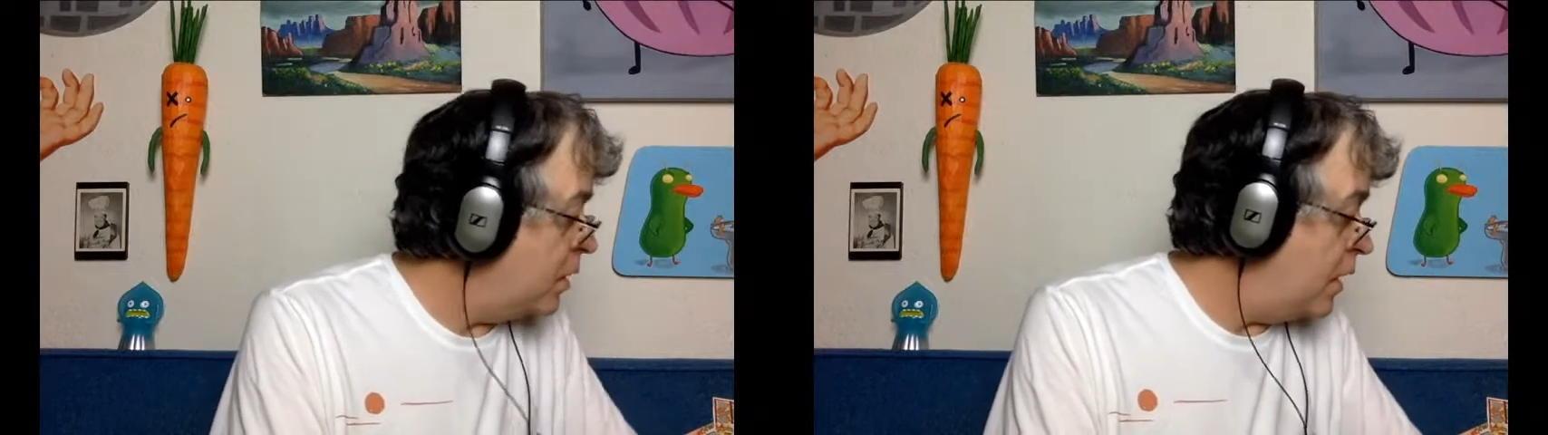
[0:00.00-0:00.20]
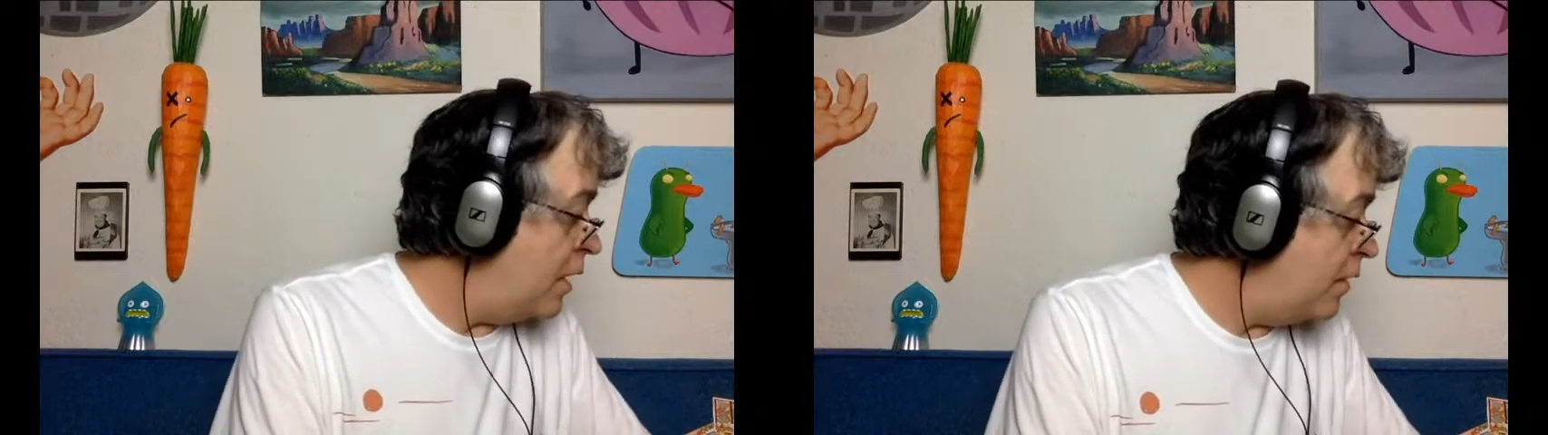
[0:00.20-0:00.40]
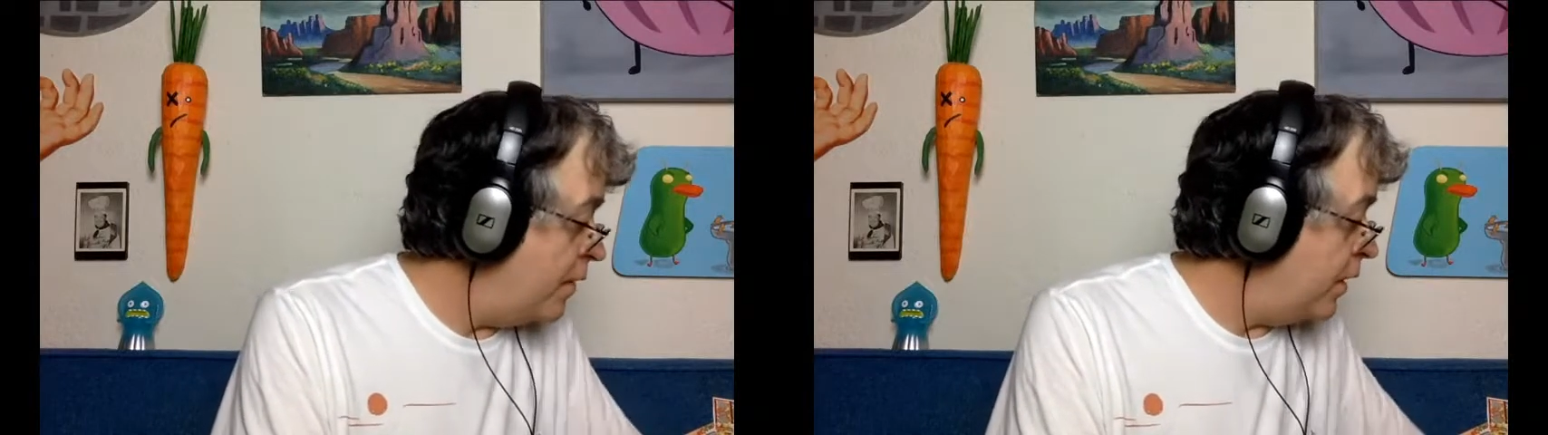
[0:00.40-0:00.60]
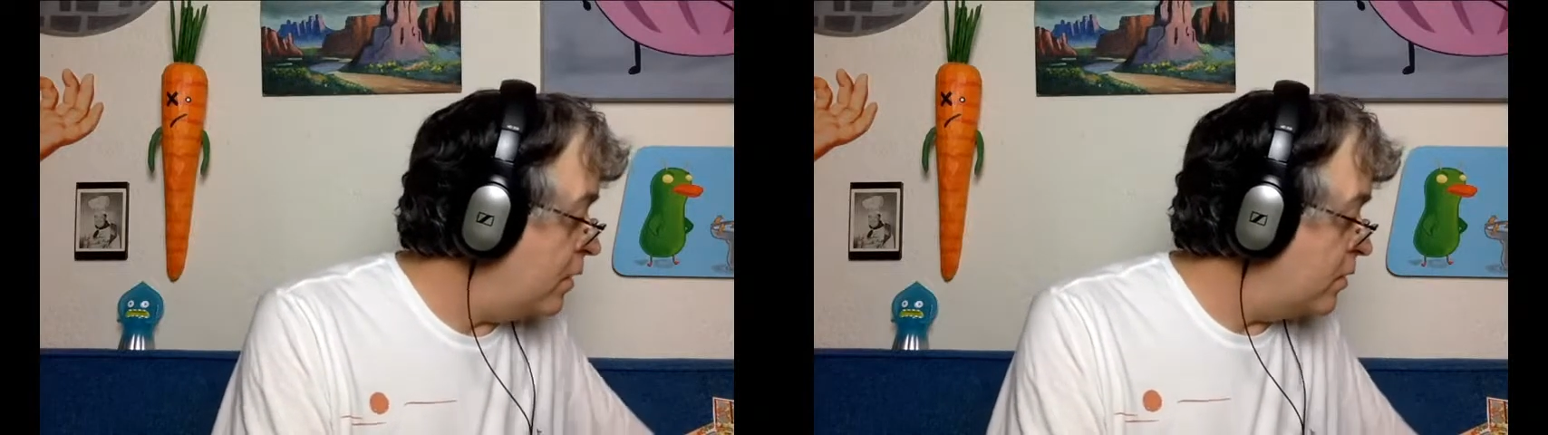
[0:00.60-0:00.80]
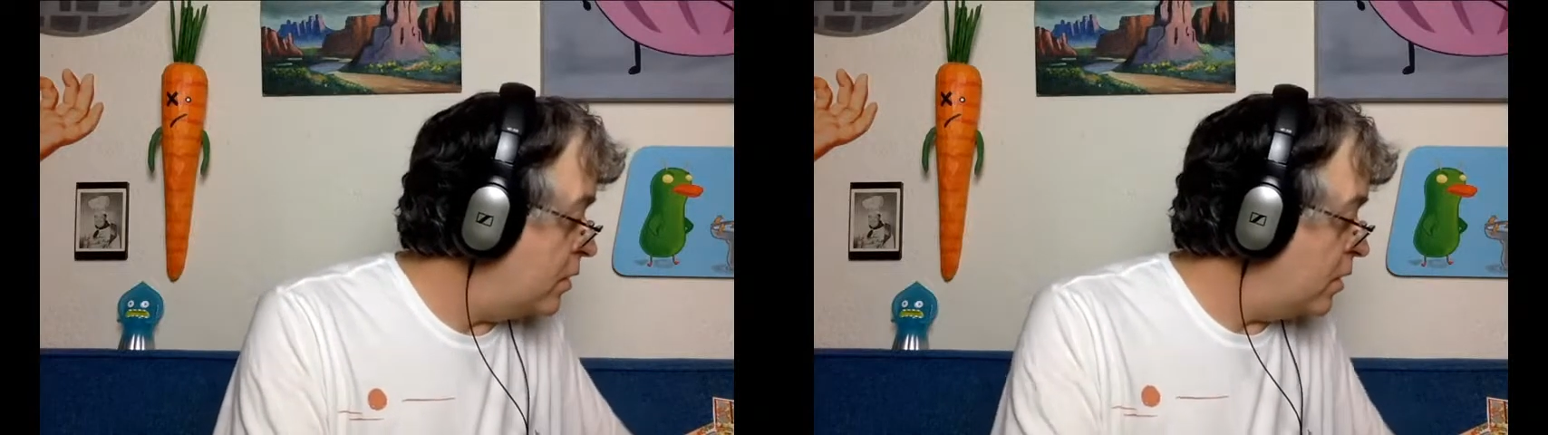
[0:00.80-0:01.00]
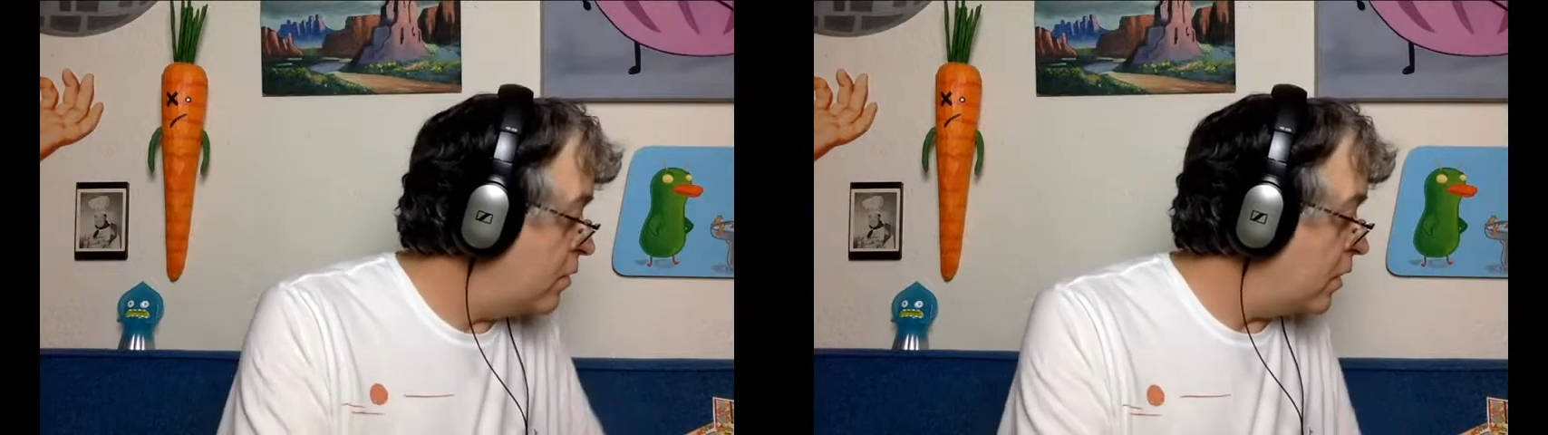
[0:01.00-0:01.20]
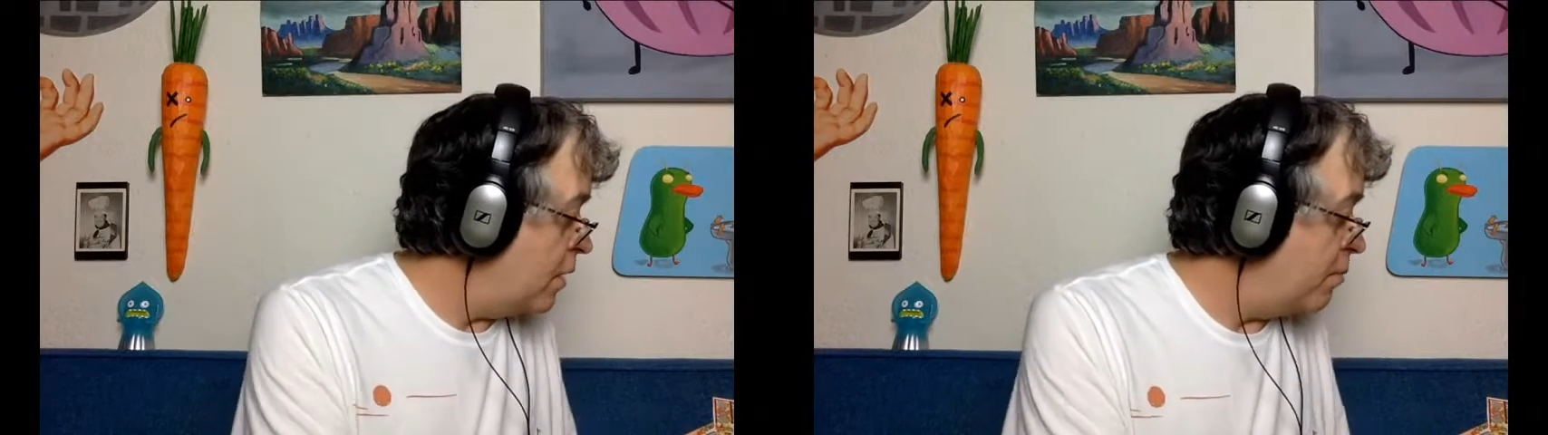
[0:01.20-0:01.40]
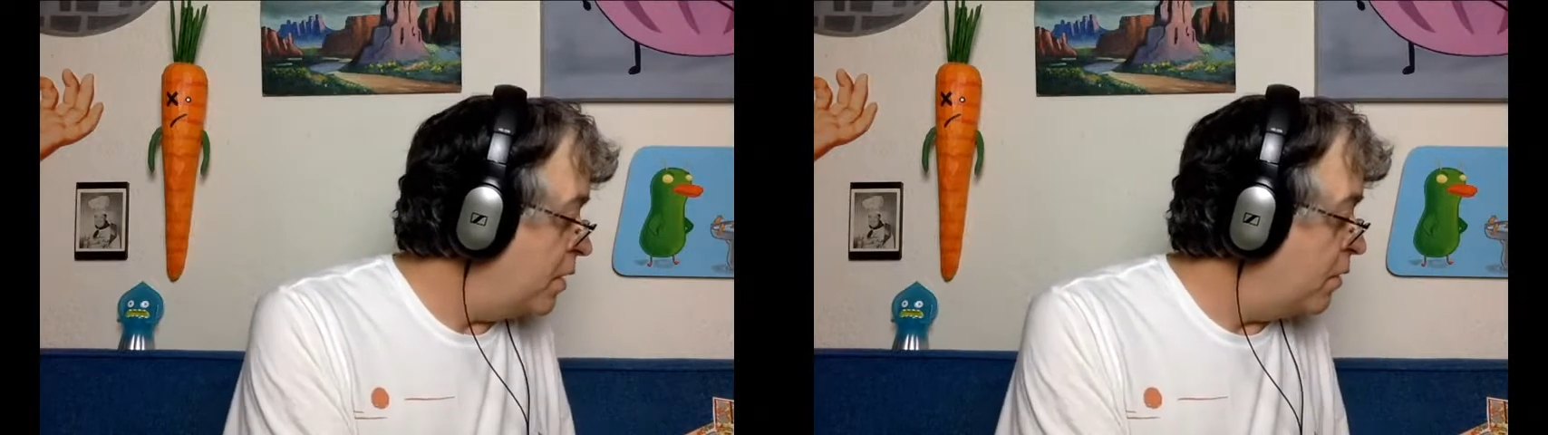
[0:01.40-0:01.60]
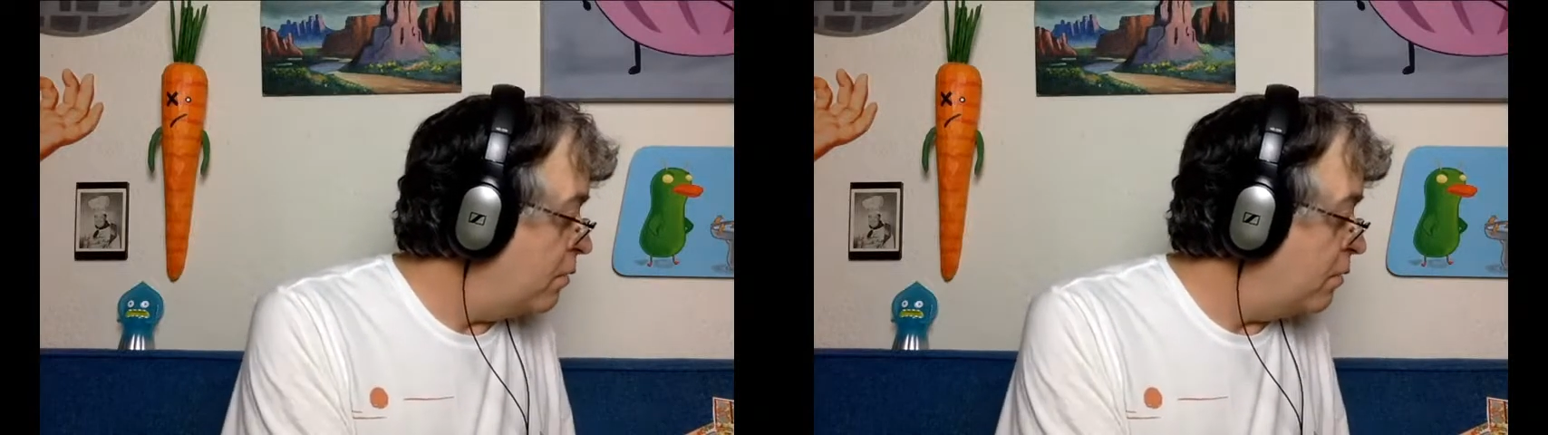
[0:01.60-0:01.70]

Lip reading: And then here's a couple other